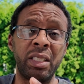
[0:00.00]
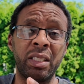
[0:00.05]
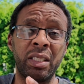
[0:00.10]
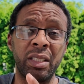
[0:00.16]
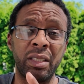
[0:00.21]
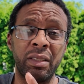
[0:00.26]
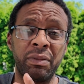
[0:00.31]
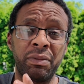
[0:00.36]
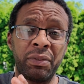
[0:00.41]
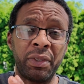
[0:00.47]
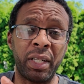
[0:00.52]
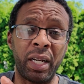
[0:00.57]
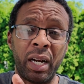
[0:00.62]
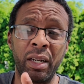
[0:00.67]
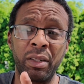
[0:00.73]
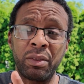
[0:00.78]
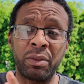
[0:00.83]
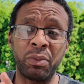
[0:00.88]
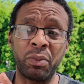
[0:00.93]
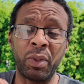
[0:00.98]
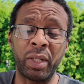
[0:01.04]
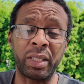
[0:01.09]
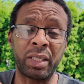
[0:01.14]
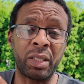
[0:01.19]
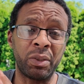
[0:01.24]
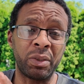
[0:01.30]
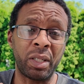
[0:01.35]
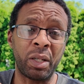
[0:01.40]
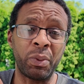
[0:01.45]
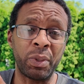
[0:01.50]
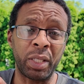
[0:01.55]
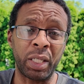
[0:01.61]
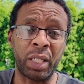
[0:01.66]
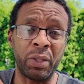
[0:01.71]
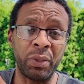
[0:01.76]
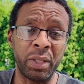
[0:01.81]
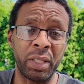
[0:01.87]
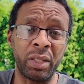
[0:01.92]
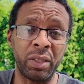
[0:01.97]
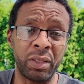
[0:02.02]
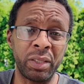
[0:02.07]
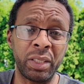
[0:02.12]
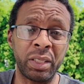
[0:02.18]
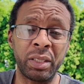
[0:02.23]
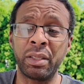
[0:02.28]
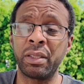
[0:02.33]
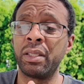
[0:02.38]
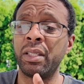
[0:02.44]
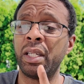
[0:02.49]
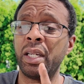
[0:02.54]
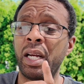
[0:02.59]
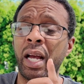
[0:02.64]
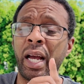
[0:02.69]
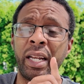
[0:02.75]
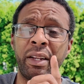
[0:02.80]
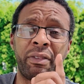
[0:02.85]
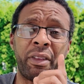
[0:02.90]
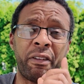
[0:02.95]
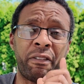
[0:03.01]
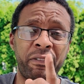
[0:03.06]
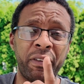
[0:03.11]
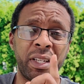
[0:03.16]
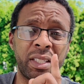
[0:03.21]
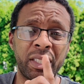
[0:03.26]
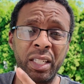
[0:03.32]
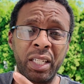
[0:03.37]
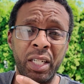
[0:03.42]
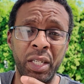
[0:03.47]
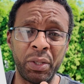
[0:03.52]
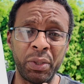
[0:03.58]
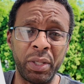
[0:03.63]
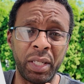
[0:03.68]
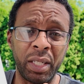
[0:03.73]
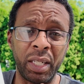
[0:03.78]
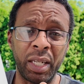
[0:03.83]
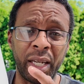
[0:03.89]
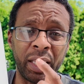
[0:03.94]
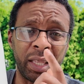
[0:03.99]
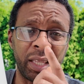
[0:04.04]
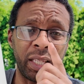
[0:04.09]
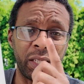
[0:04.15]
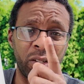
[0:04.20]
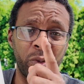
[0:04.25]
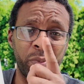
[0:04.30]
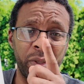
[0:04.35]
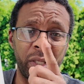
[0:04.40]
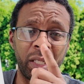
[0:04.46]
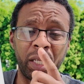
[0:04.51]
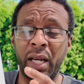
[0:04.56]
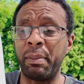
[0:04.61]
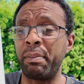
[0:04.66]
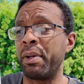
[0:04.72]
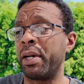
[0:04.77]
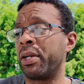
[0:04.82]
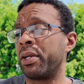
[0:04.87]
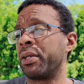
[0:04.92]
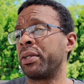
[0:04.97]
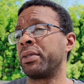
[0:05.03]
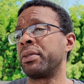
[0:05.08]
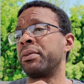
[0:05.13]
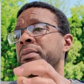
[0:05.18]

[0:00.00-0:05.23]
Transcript: need to figure out what's going on with the coating on here. And if they fix the coating, I think it'll be a lot better.